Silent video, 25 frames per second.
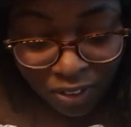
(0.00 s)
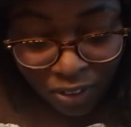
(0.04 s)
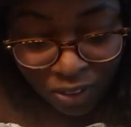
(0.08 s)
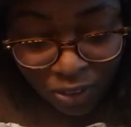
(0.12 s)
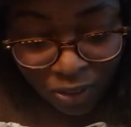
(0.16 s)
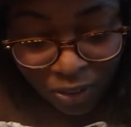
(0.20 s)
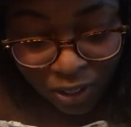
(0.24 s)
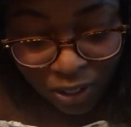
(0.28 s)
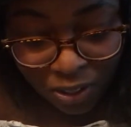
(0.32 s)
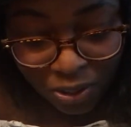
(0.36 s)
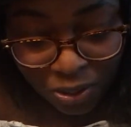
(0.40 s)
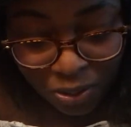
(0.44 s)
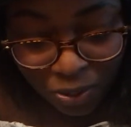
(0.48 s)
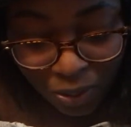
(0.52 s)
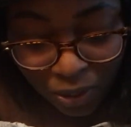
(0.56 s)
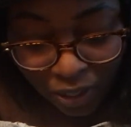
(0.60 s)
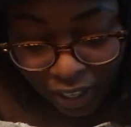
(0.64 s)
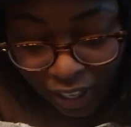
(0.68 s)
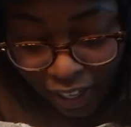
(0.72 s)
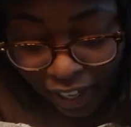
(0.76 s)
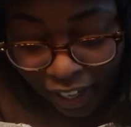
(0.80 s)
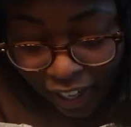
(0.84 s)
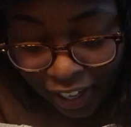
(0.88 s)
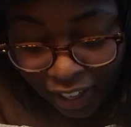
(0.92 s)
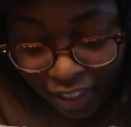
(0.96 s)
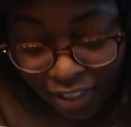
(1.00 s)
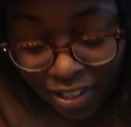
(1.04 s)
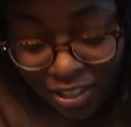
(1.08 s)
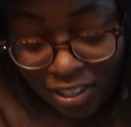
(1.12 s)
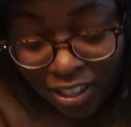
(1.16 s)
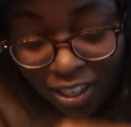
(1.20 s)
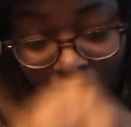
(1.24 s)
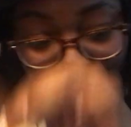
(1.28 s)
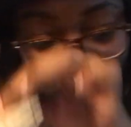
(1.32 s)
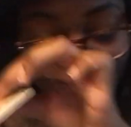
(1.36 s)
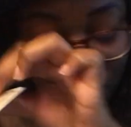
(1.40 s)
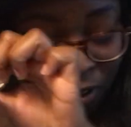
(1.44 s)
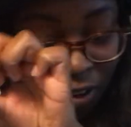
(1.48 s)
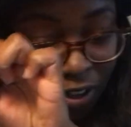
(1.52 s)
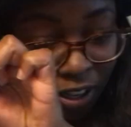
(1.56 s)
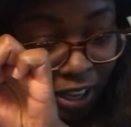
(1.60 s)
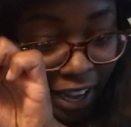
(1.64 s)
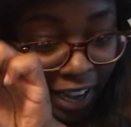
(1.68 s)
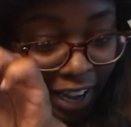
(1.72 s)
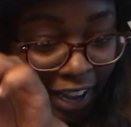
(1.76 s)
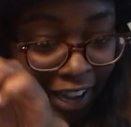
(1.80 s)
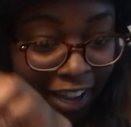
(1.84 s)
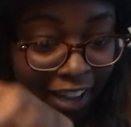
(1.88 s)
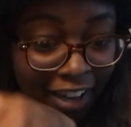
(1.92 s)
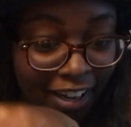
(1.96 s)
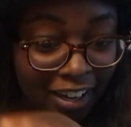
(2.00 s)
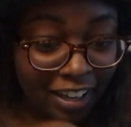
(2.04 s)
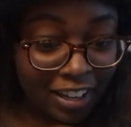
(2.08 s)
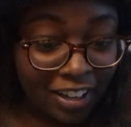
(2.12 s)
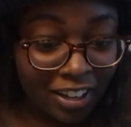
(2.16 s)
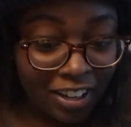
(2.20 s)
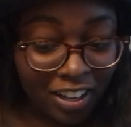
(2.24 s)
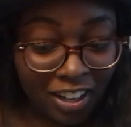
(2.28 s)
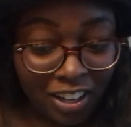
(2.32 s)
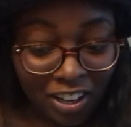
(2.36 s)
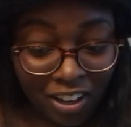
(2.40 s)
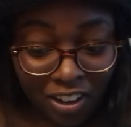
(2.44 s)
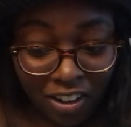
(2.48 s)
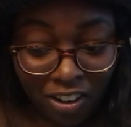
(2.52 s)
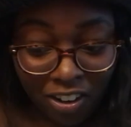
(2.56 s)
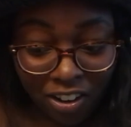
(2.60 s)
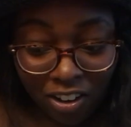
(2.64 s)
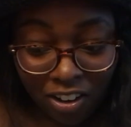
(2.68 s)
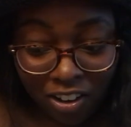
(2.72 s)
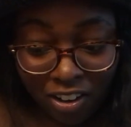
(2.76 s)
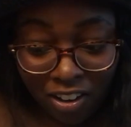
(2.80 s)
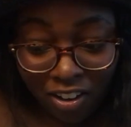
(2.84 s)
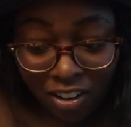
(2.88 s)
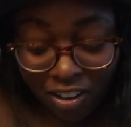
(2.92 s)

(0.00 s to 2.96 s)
Who else is wearing a hat? This guy's wearing a hat in here.